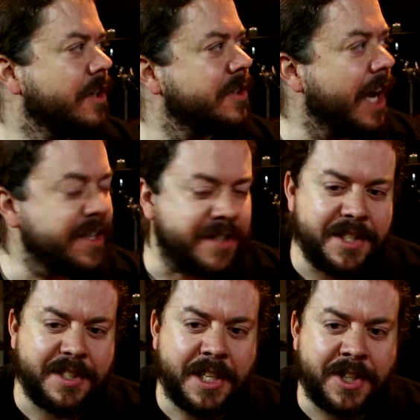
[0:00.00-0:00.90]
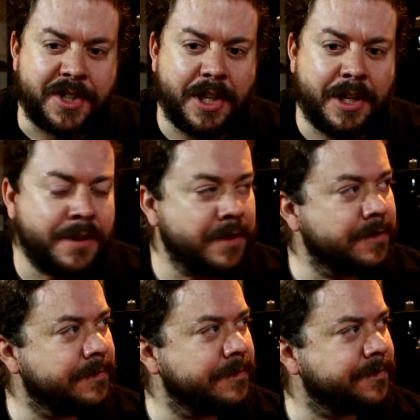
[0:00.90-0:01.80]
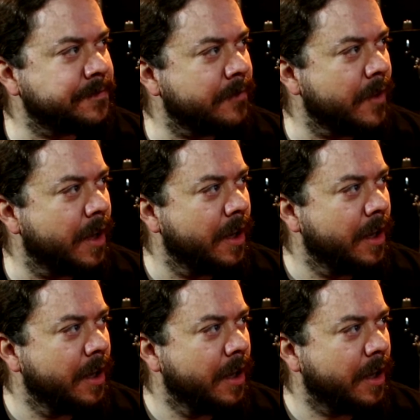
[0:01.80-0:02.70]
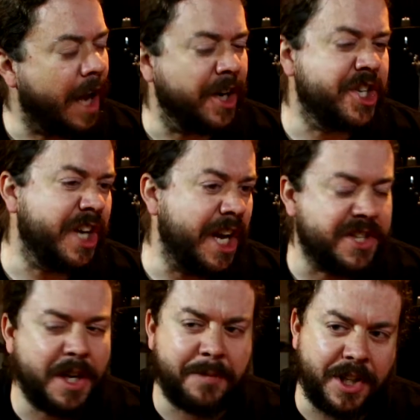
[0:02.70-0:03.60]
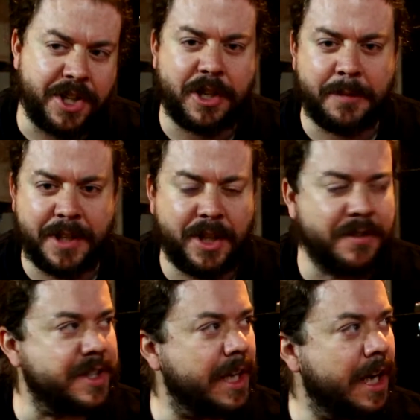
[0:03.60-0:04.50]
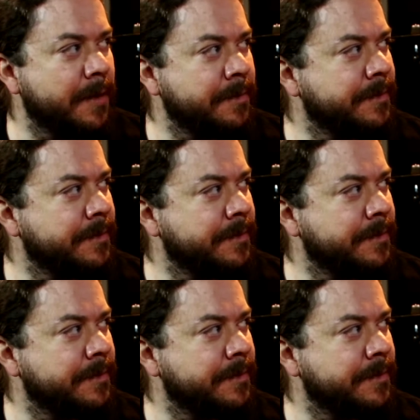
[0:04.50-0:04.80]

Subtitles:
Nice easy intro. Kind of changed up the intro a bit over time.